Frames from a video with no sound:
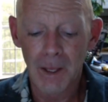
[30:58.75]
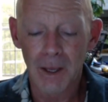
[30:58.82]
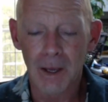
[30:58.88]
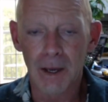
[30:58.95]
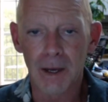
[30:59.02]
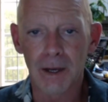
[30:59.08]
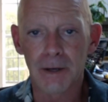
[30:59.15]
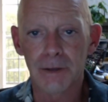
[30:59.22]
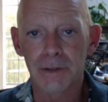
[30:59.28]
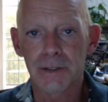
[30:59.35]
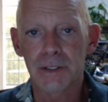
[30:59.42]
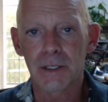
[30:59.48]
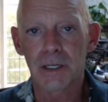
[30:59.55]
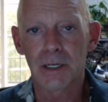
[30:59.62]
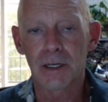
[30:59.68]
And
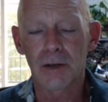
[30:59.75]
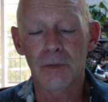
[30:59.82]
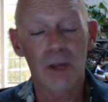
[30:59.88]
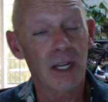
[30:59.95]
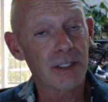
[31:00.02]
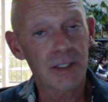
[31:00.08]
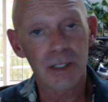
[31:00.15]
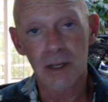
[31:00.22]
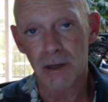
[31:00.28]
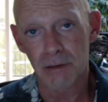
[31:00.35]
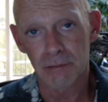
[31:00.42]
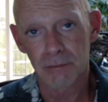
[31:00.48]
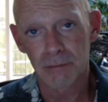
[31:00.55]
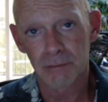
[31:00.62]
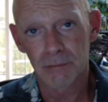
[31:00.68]
that's it.
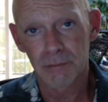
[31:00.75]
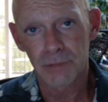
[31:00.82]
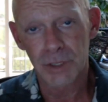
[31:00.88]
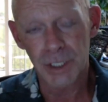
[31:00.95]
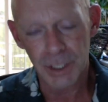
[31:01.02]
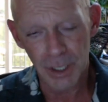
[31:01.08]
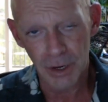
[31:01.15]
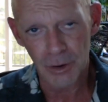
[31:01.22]
Take care of